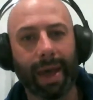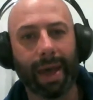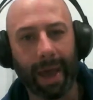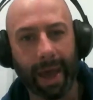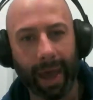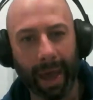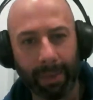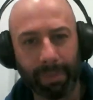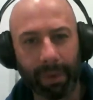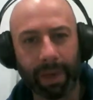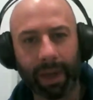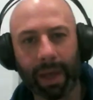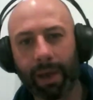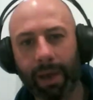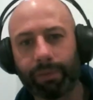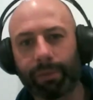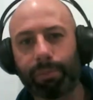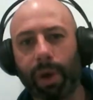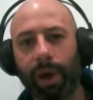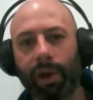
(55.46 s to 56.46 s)
Happy to
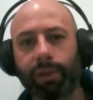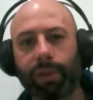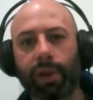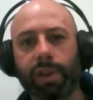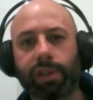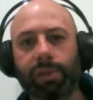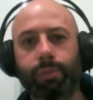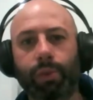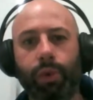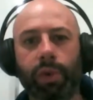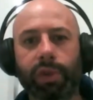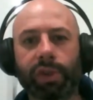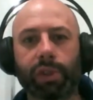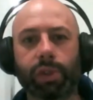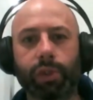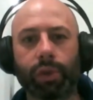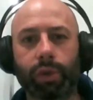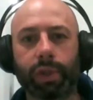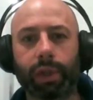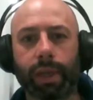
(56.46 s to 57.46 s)
have both those boys in
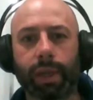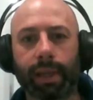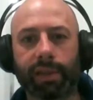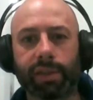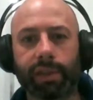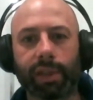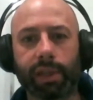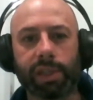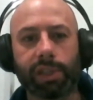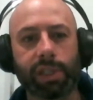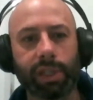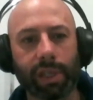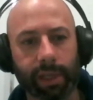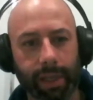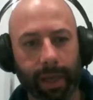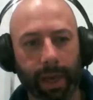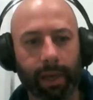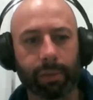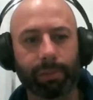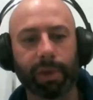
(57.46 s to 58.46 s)
North colours next year
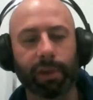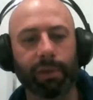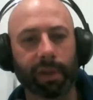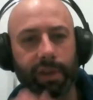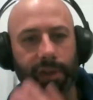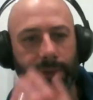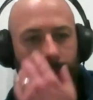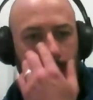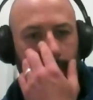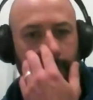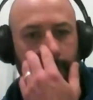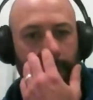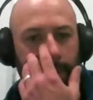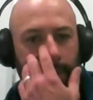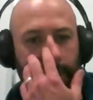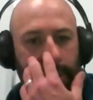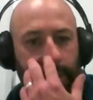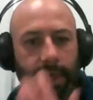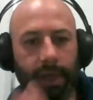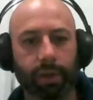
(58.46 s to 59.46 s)
to add a bit of experience to
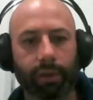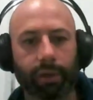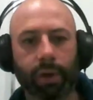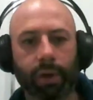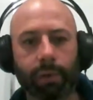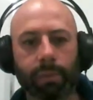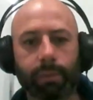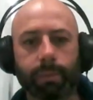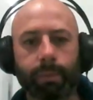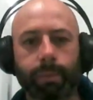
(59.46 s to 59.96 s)
this young group?